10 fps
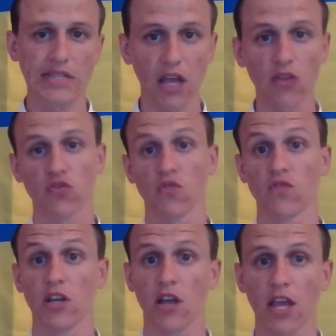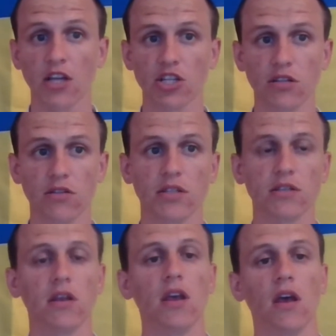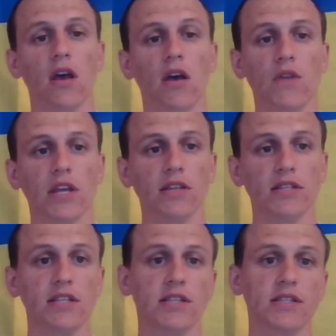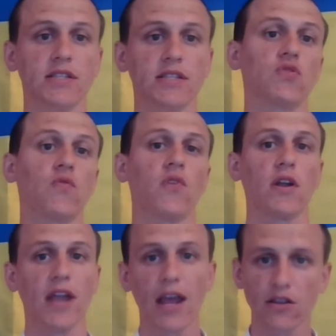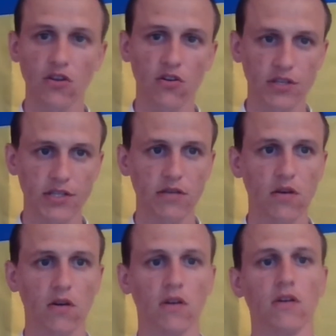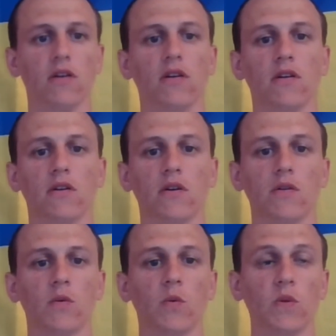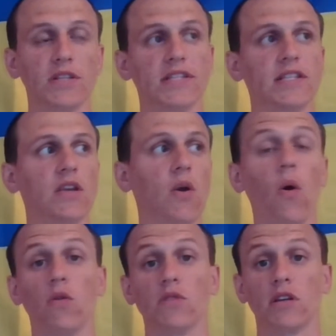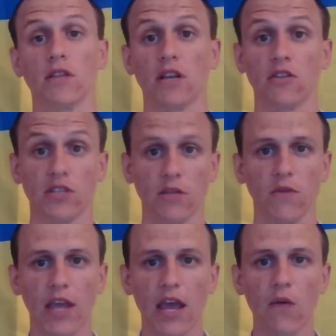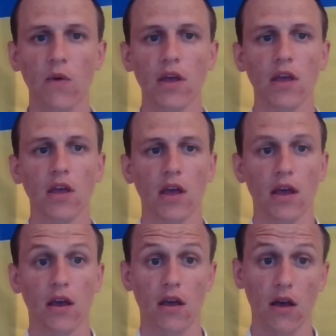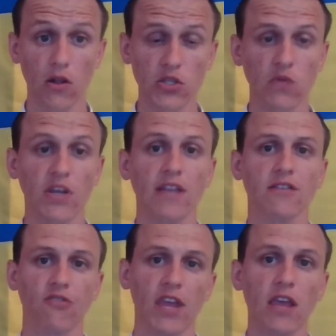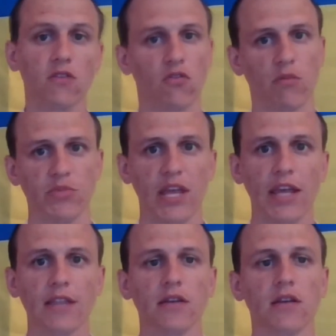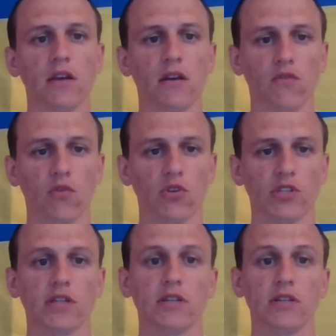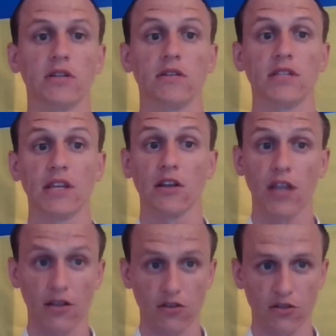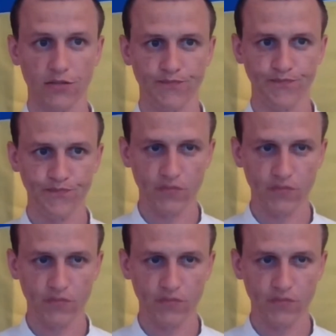status of the connections. We can see status of connectors. We'll see all the connectors that we have. Also, we can create or update, of course, the connectors.